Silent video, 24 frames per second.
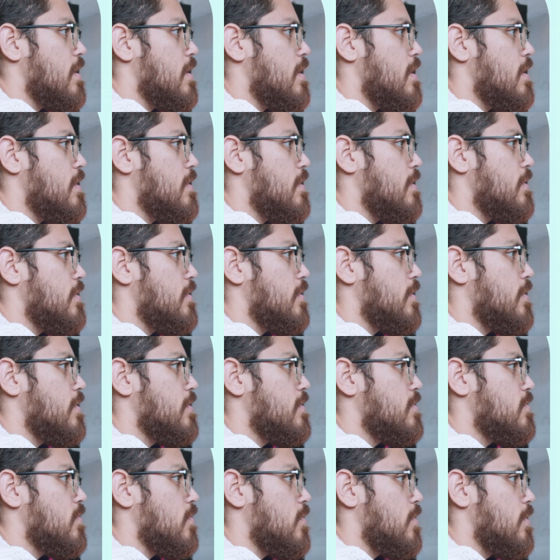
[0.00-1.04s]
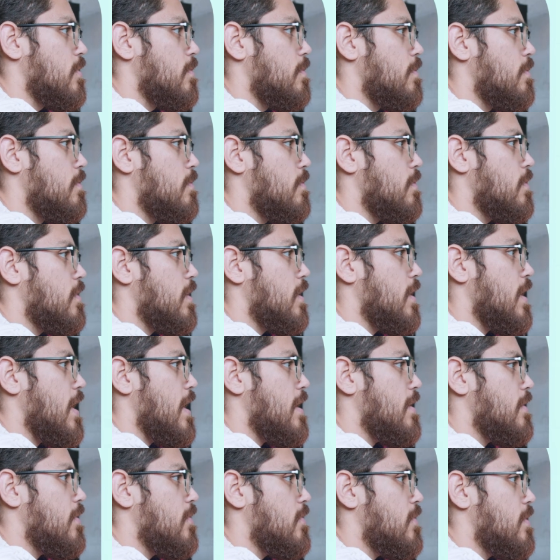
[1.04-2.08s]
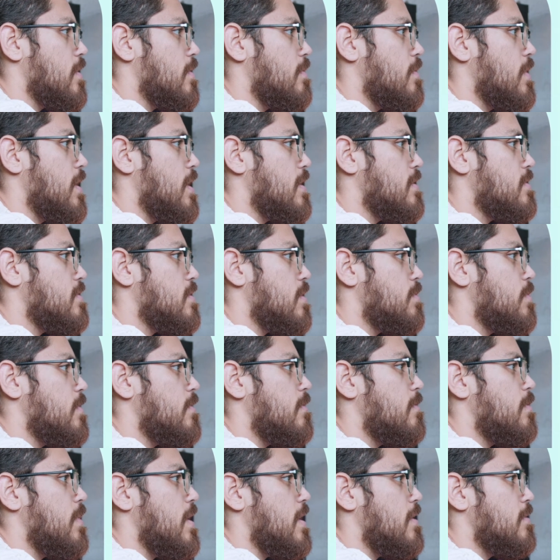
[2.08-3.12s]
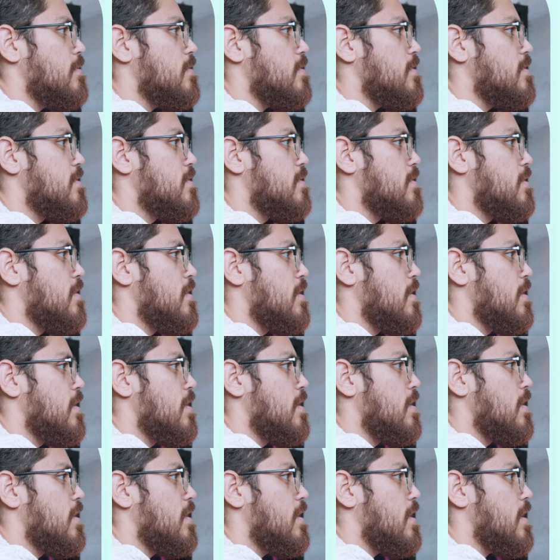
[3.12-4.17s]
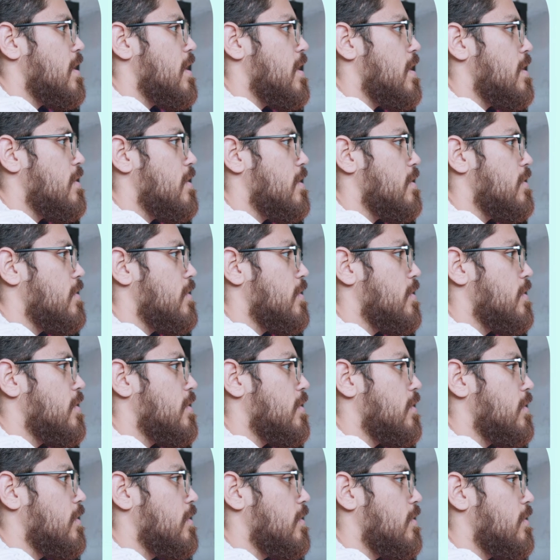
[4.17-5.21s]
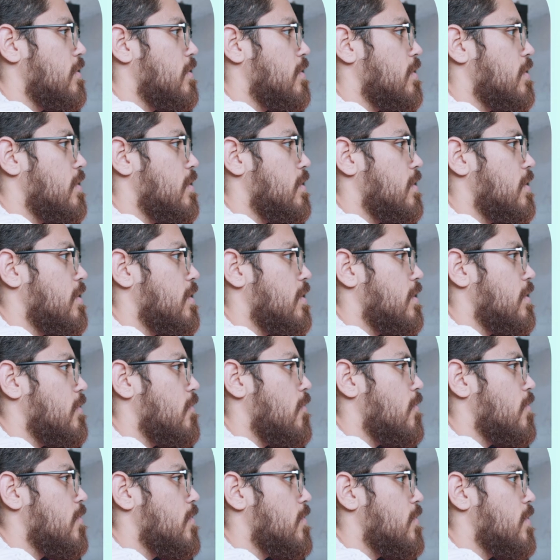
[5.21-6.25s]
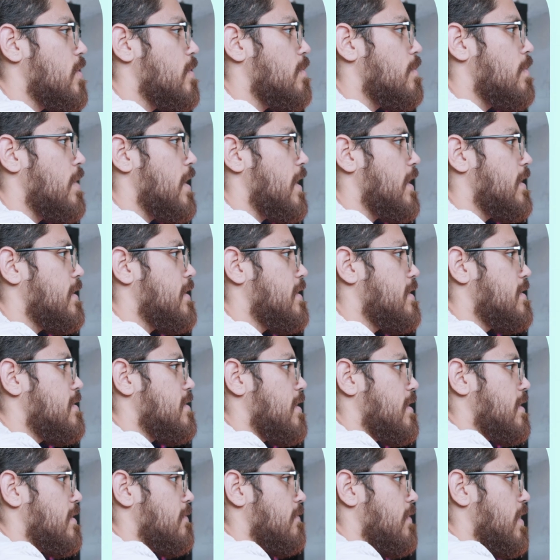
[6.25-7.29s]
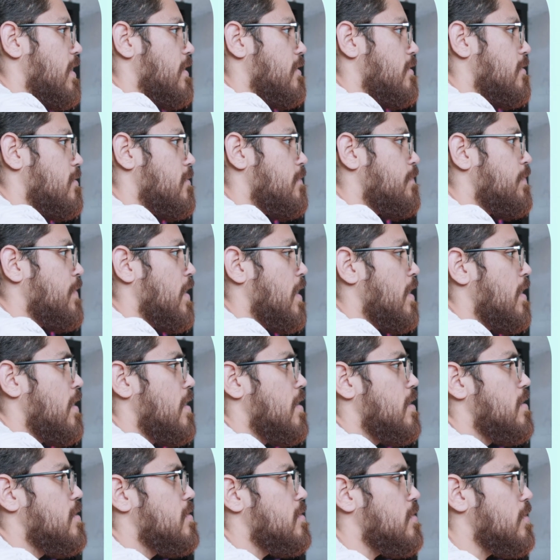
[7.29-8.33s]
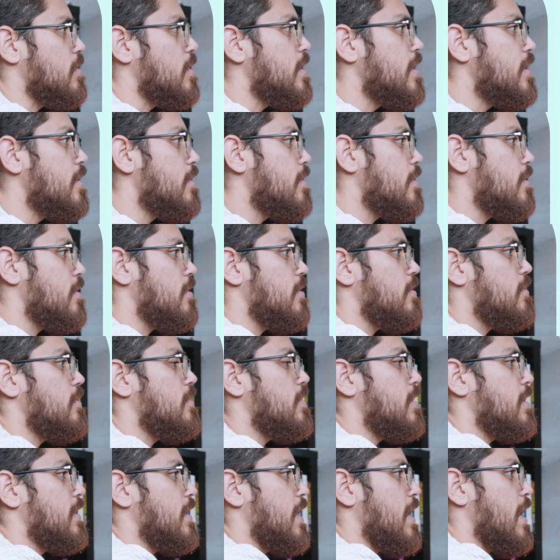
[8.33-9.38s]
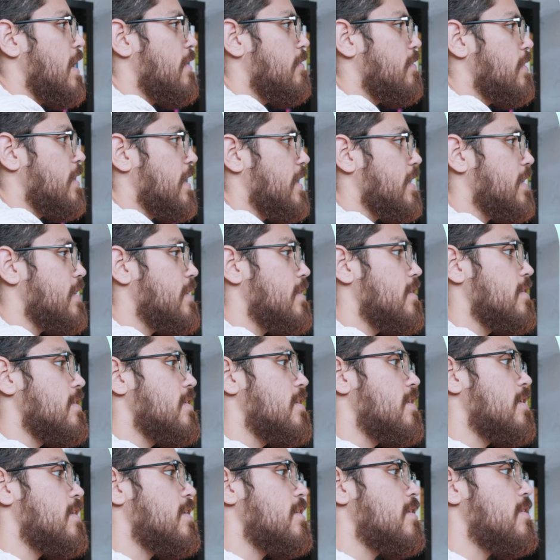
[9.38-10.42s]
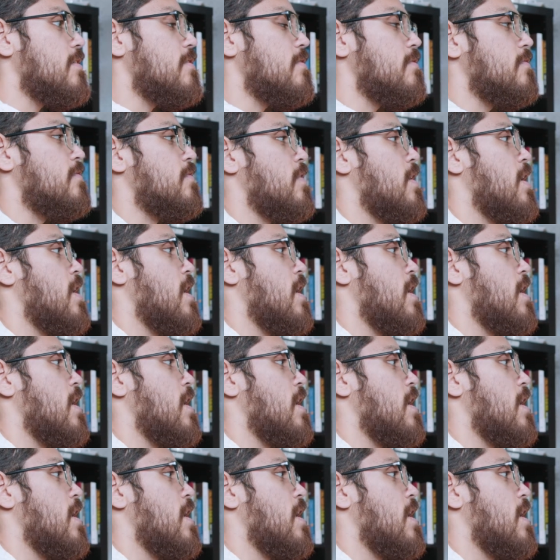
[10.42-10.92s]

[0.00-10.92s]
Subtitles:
and then you're gonna sort category by sum of amount, and then you're gonna order it by descending value. So here you can have an idea of